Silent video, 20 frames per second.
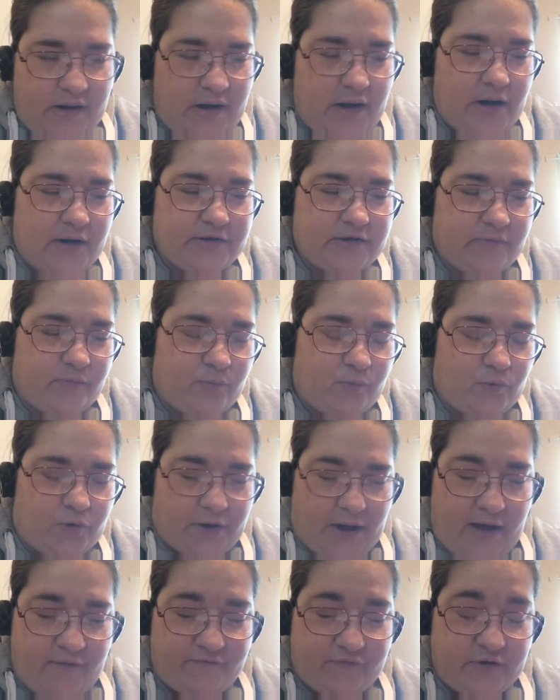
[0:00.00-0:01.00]
and I didn't want
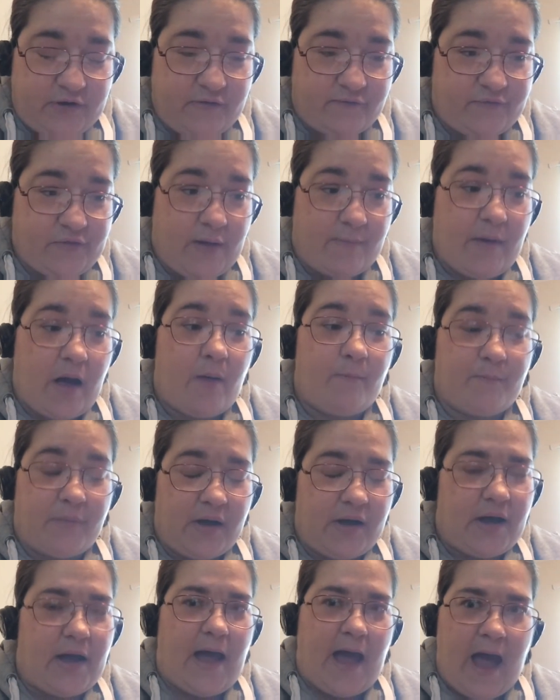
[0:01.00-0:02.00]
to have to give them up,
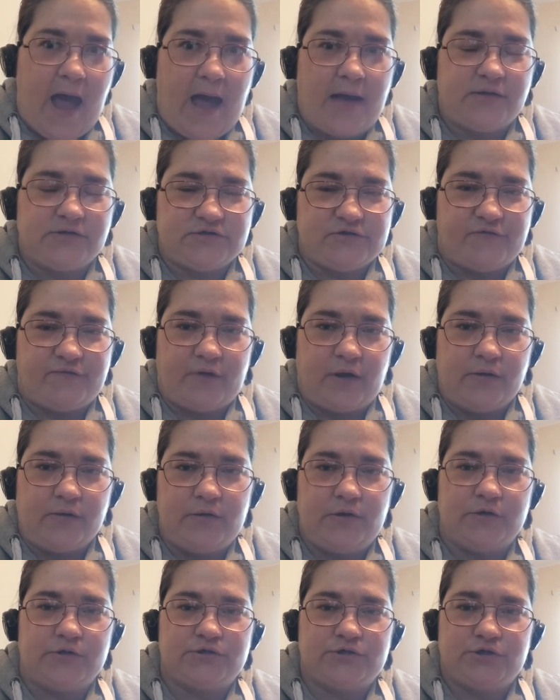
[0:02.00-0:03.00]
but I had to
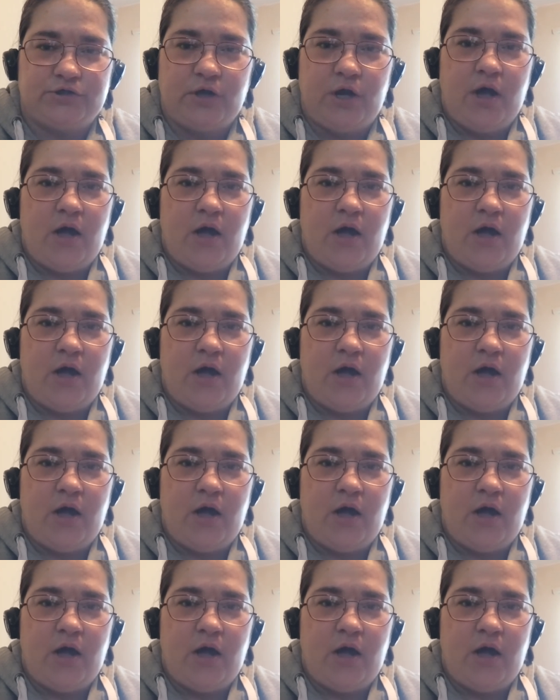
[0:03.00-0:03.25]
focus.